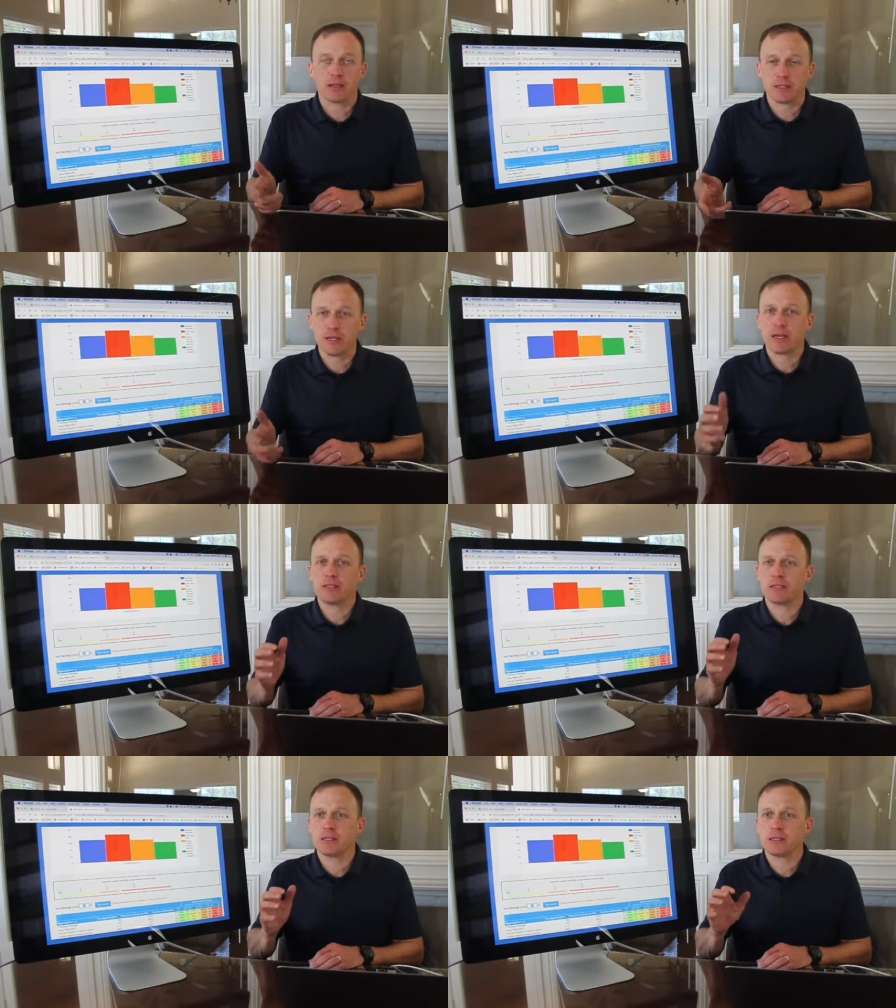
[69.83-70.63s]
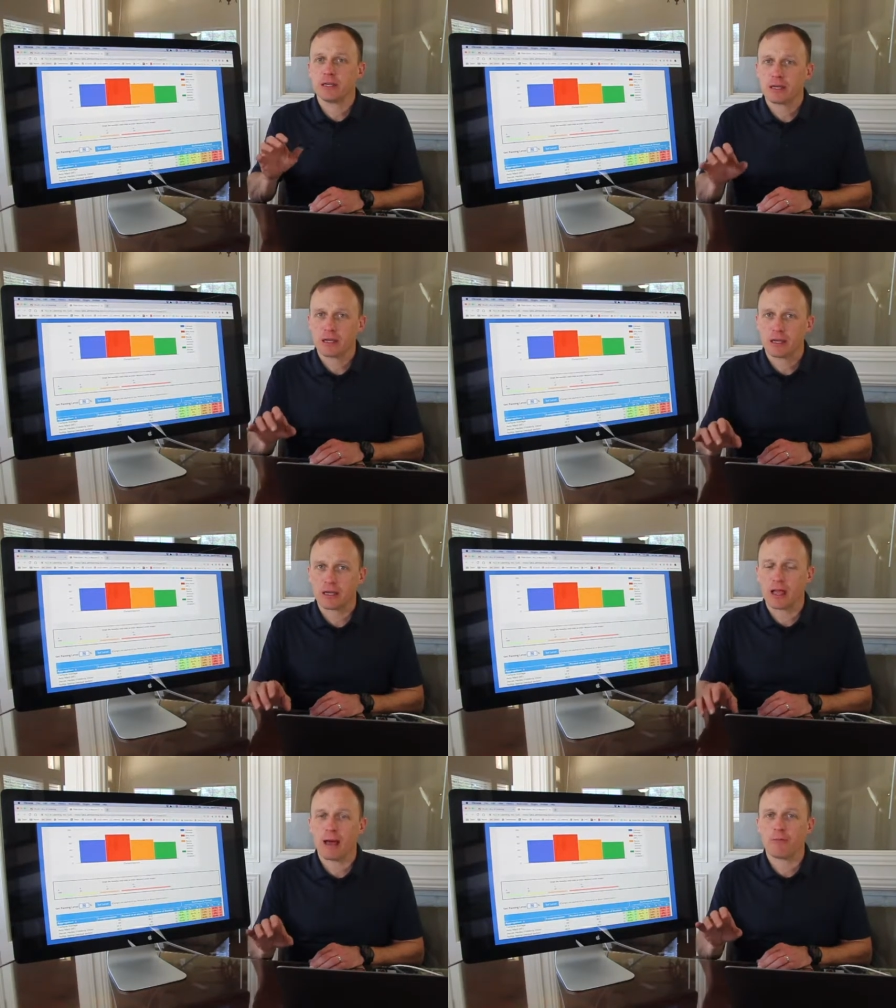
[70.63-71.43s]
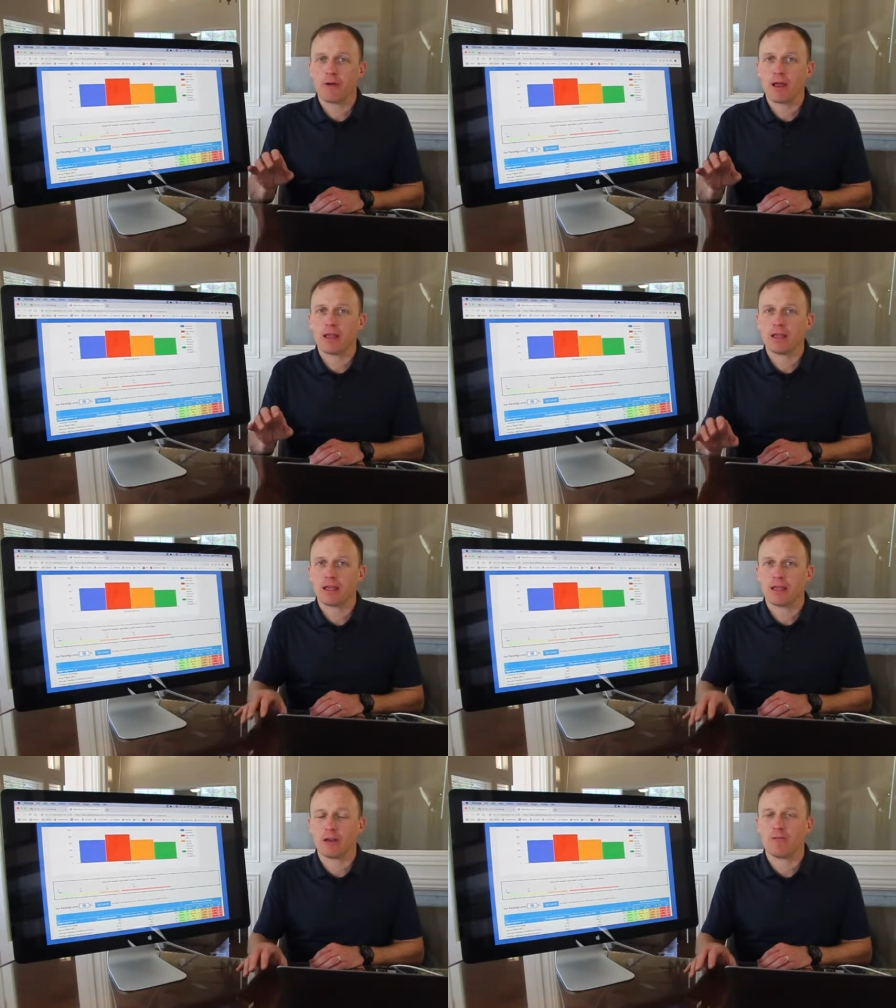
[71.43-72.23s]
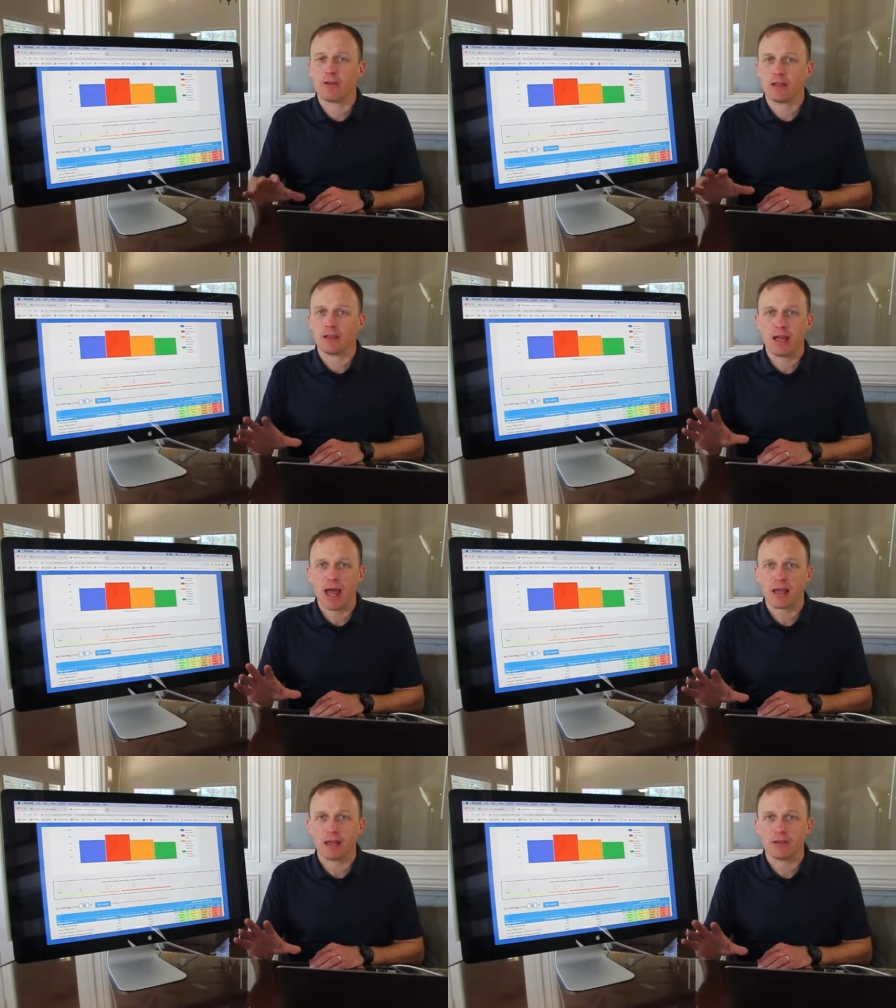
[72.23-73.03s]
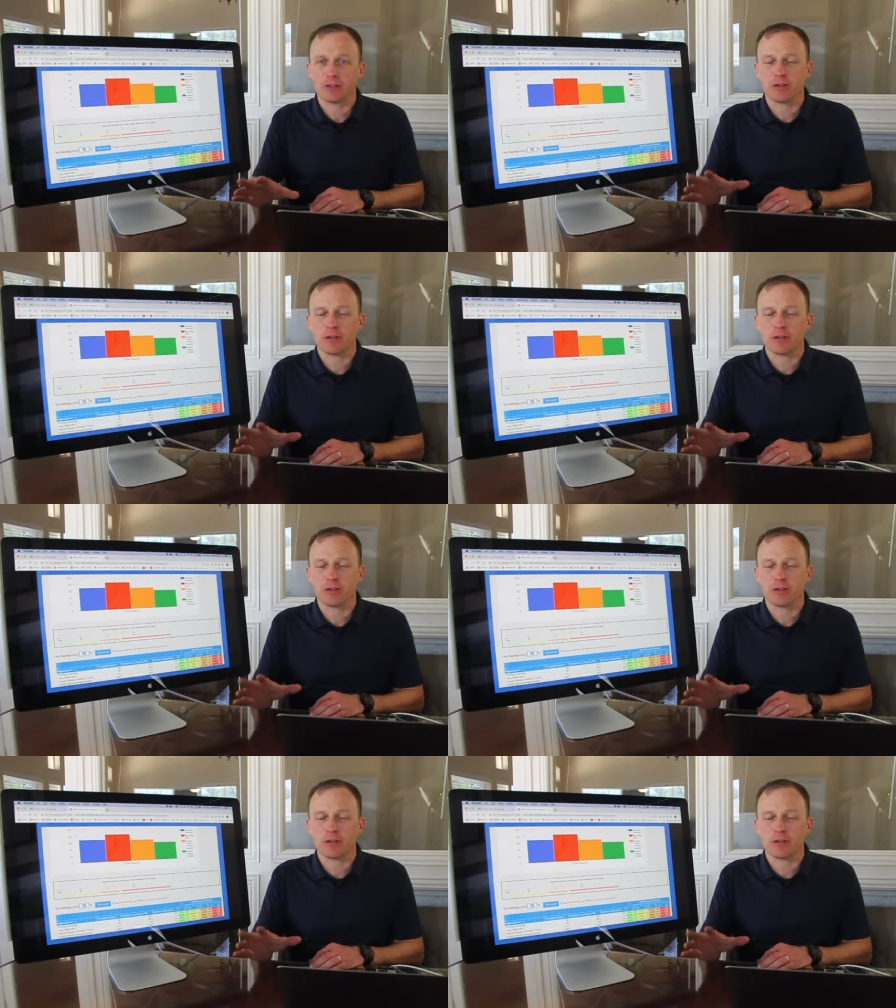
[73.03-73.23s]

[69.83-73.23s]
assess, collaborate, and intervene. Tacky.